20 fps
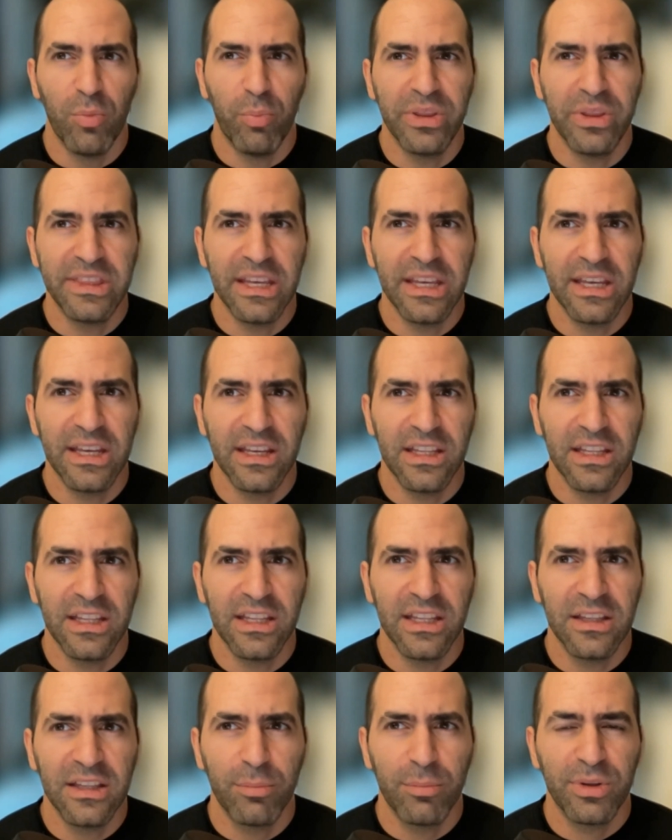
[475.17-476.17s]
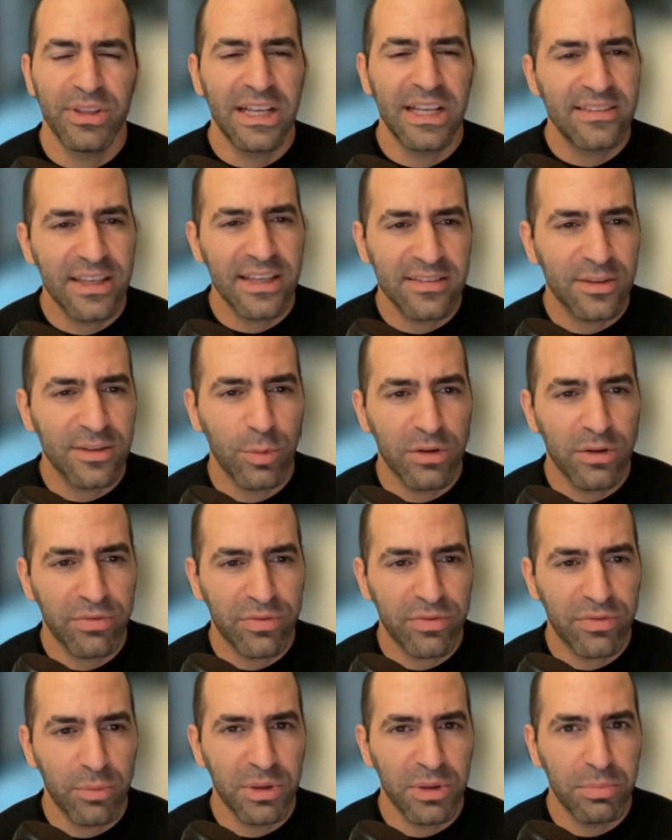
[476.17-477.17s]
But that takes away
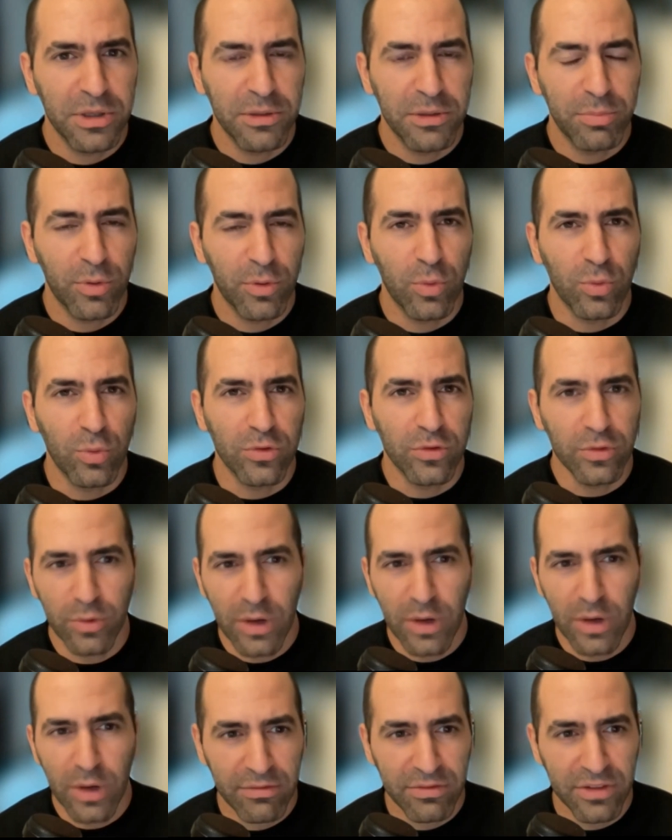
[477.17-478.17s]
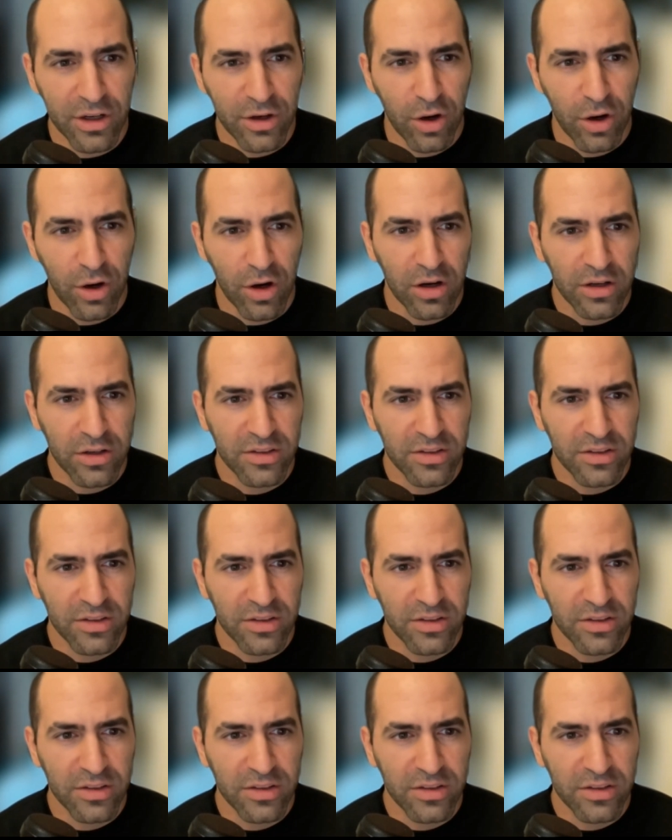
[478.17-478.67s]
from the people who do have the car,